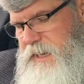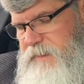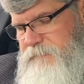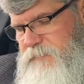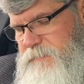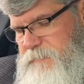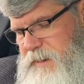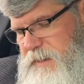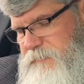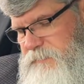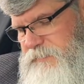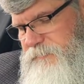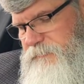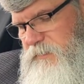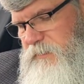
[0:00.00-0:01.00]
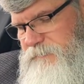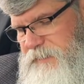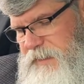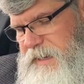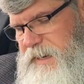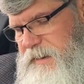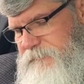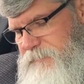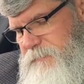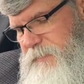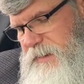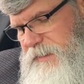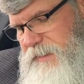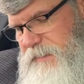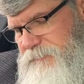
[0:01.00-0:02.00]
Everybody was involved.
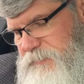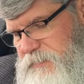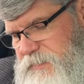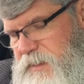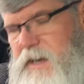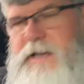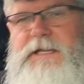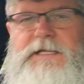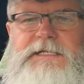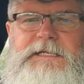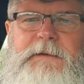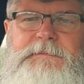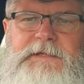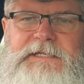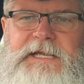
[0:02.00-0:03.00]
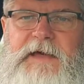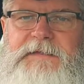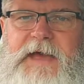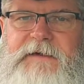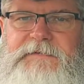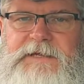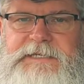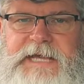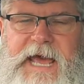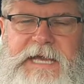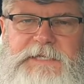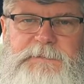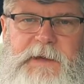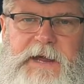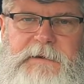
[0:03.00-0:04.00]
Everybody got their cut except the South African
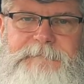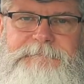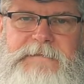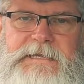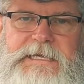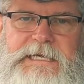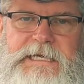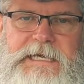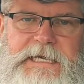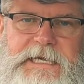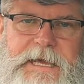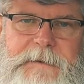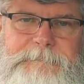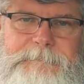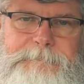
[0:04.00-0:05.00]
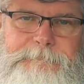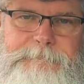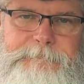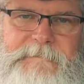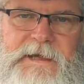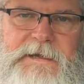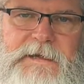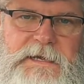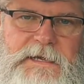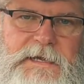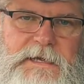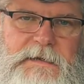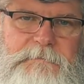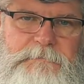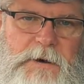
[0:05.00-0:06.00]
taxpayer. Yep.
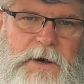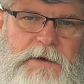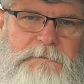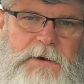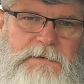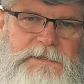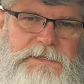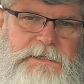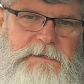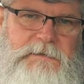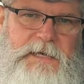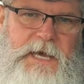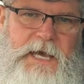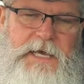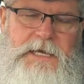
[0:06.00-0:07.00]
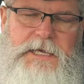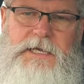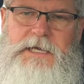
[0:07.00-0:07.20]
Bug boats. Okay.